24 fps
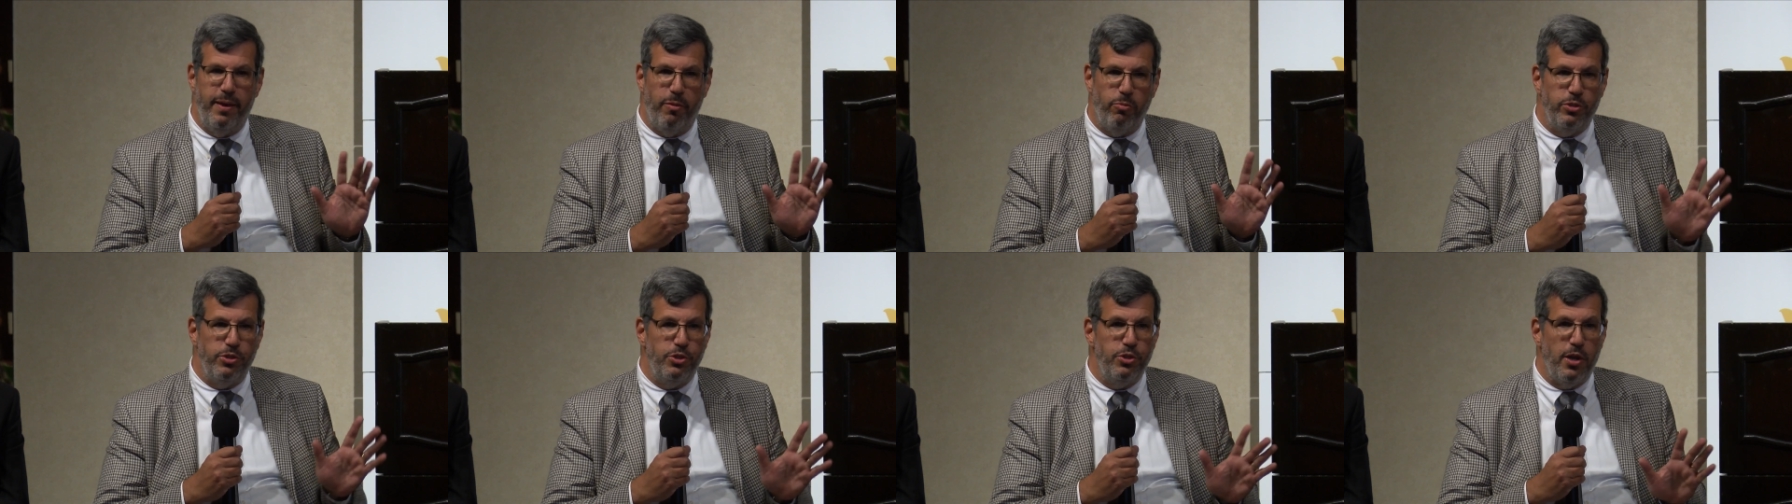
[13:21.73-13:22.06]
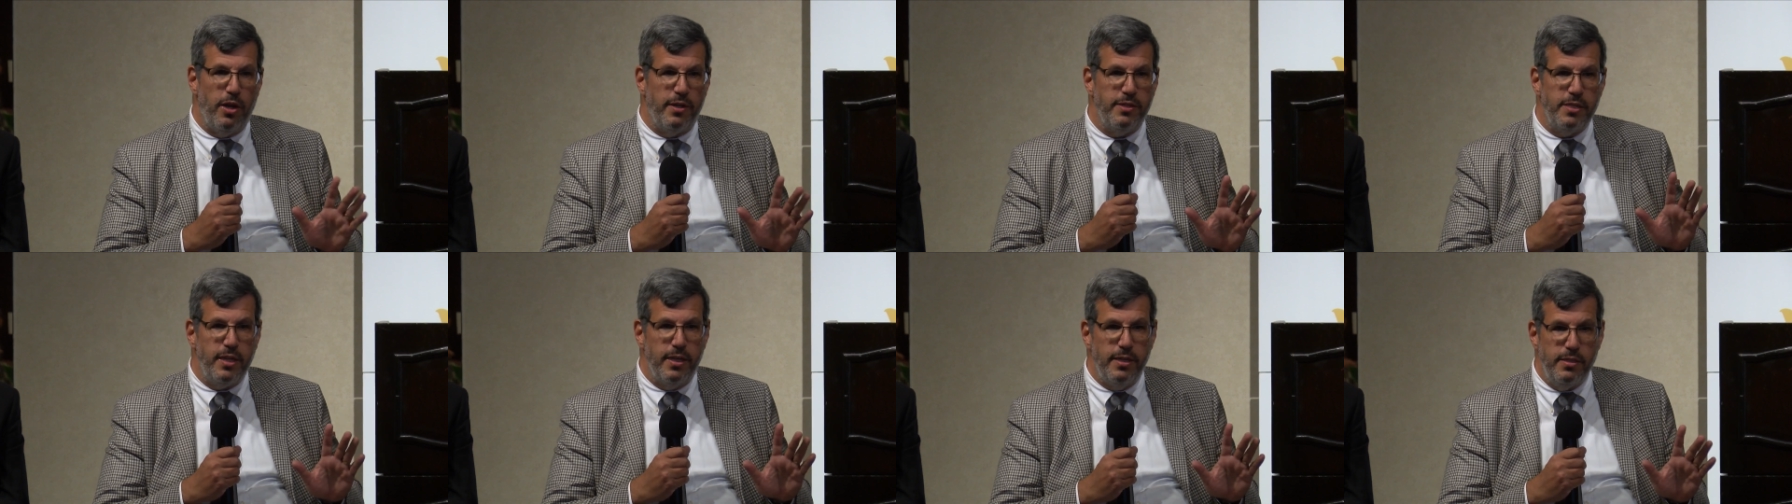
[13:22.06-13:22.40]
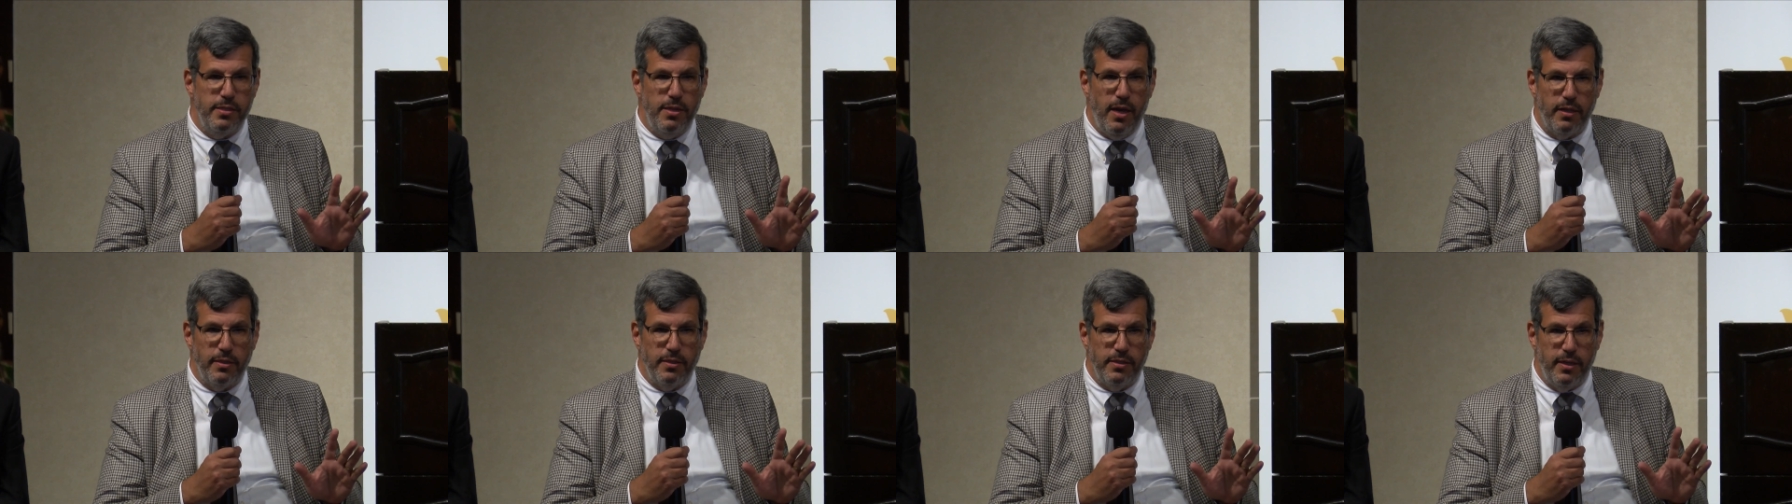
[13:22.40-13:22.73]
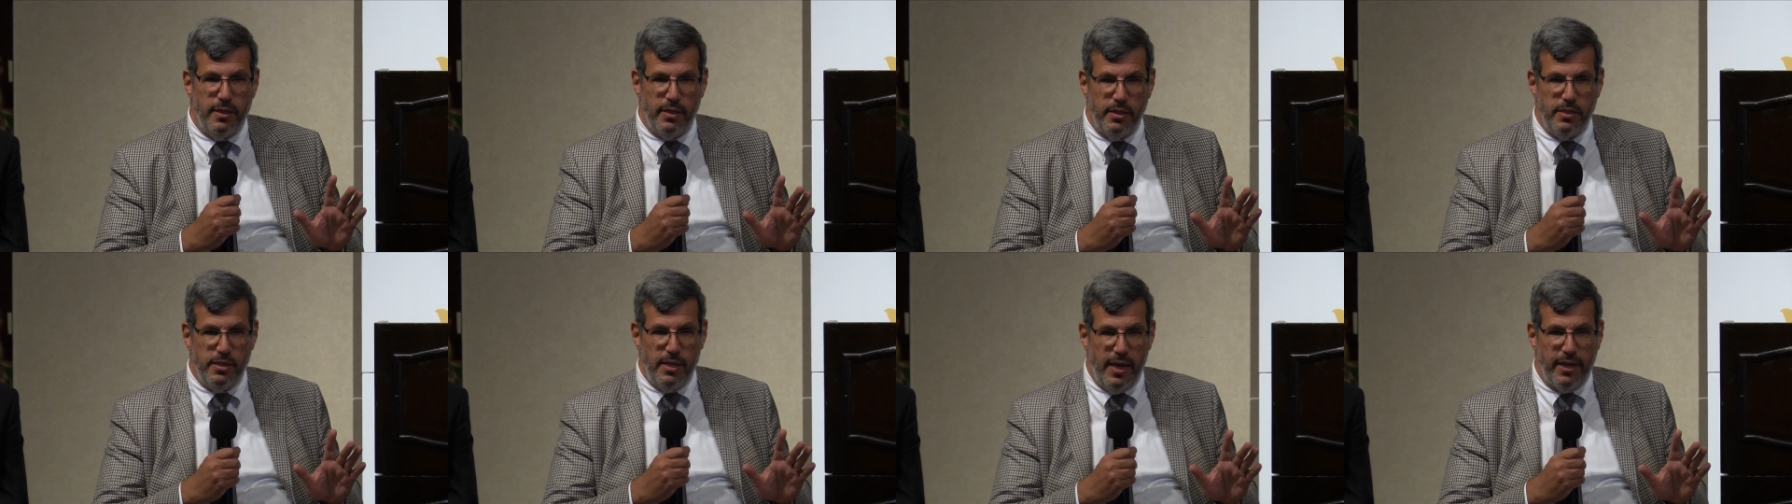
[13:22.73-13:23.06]
that was just
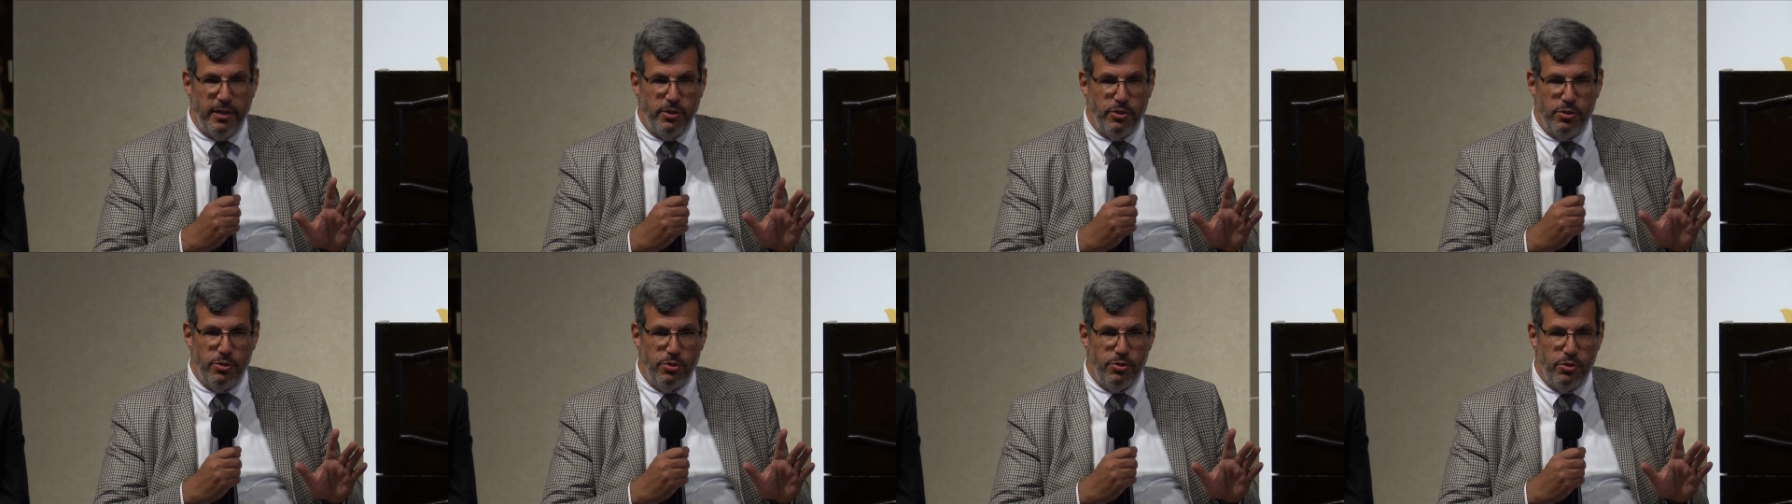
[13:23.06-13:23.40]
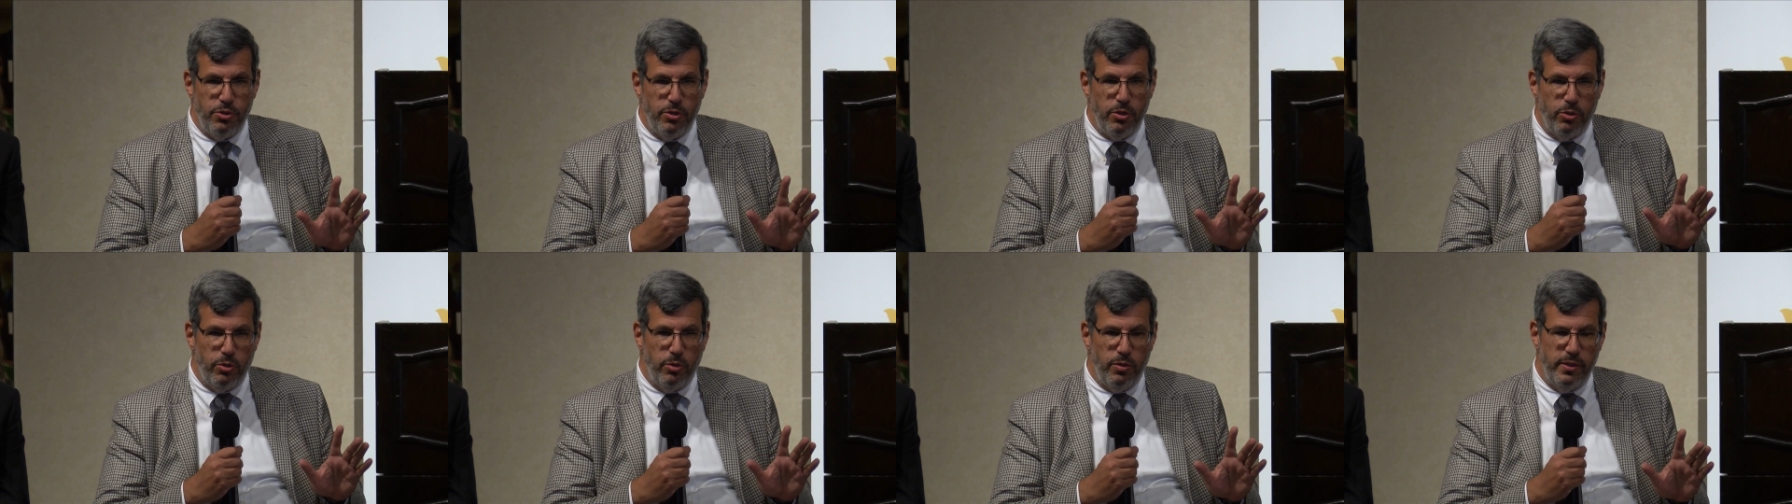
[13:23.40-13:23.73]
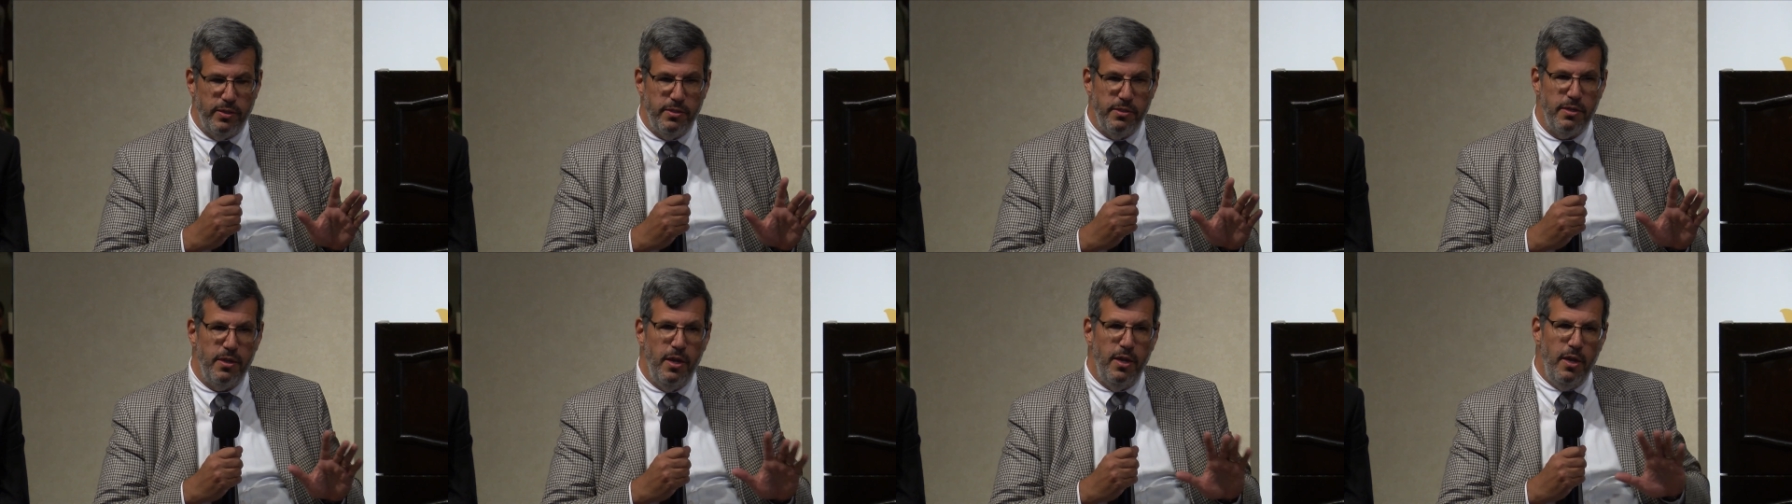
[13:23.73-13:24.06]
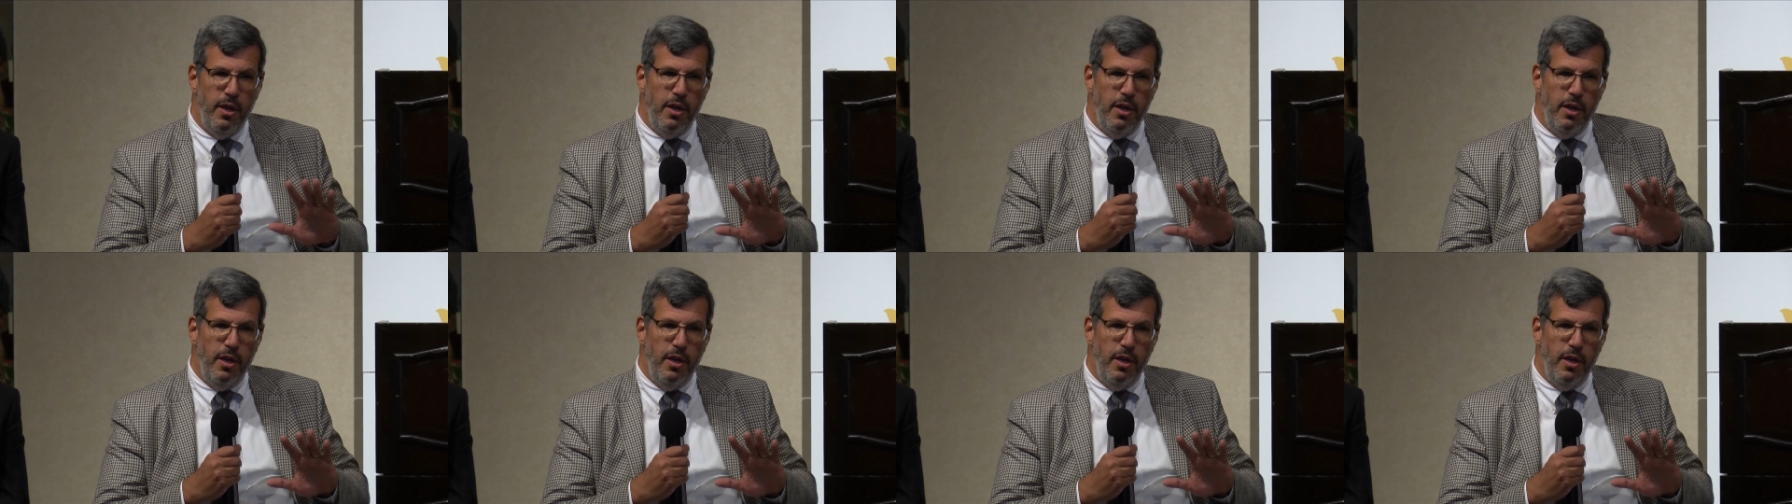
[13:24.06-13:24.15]
conducted at Texas Children's,